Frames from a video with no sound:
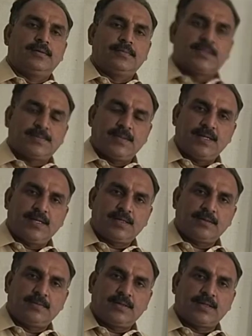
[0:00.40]

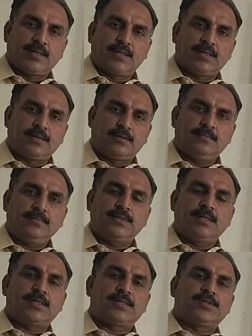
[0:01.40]

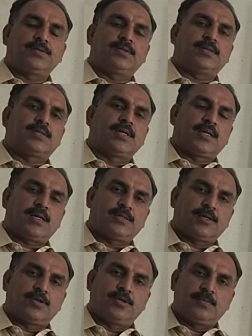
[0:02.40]
Bismillahirrahmanirrahim. Dear students across
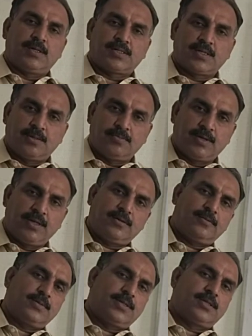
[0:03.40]
the globe, Assalamu
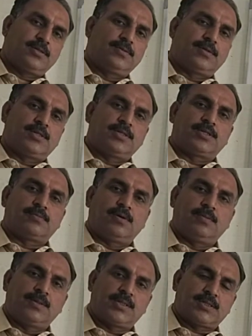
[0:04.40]
alaikum. This is your teacher
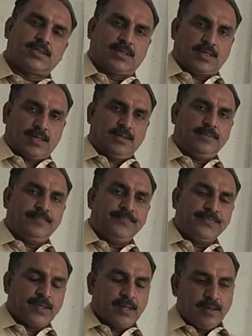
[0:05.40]
Muhammad Asghar Khan.
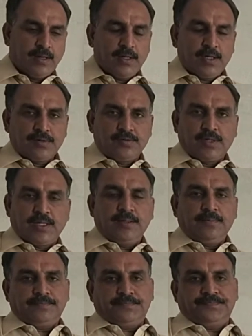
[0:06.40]

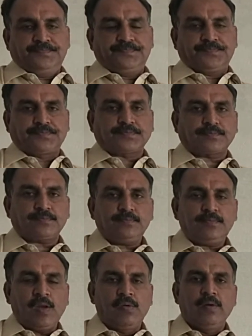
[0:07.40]
Today
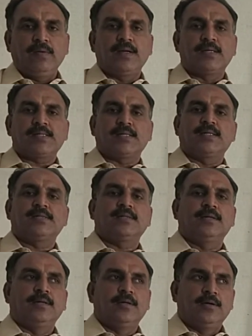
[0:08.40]
we will
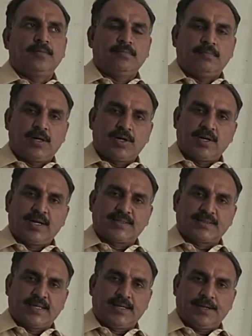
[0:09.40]
discuss modal
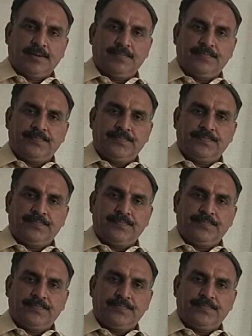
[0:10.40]
auxiliary.